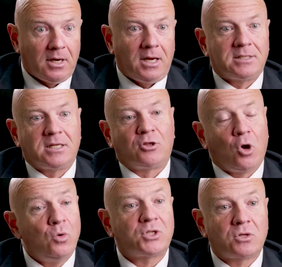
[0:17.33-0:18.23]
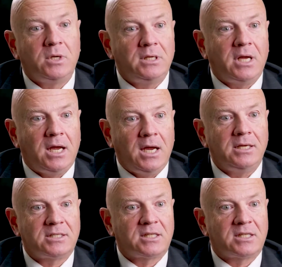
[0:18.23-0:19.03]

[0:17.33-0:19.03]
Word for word: Is that those three days,